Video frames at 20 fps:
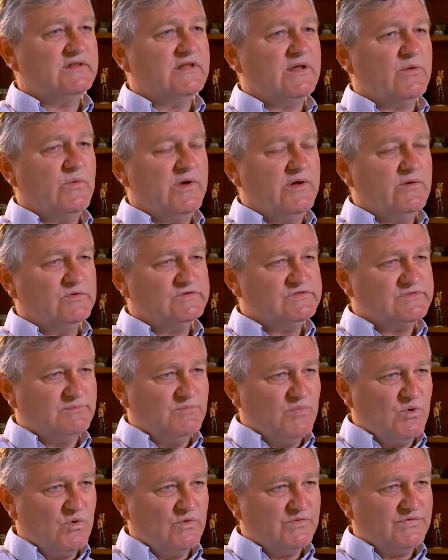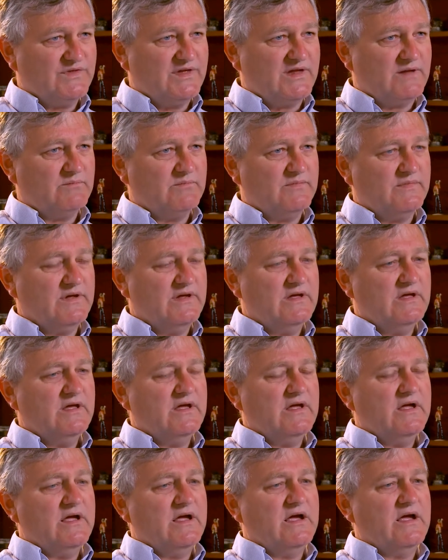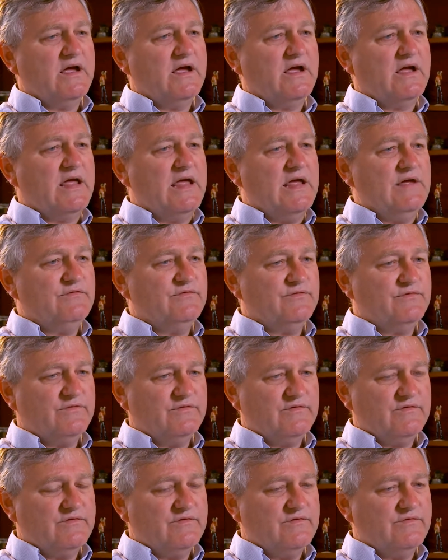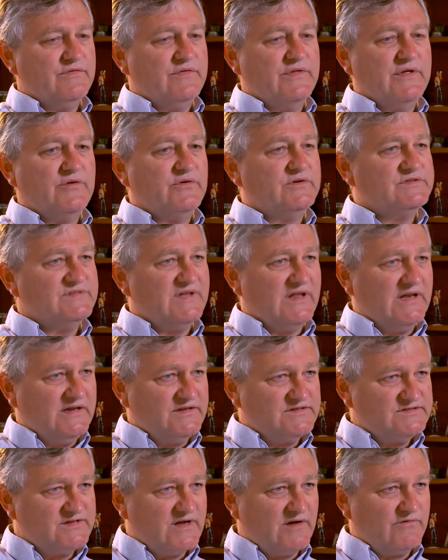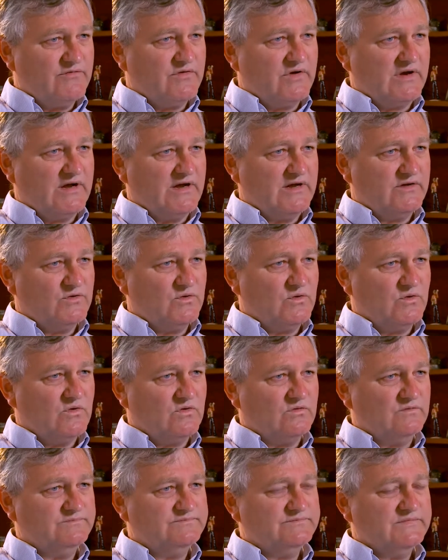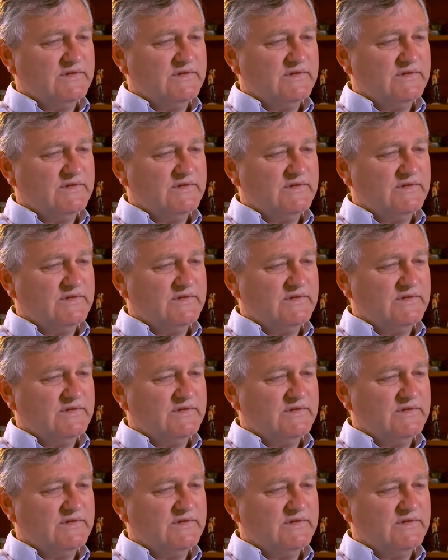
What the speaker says: and that we will support them if there is any suffering at all.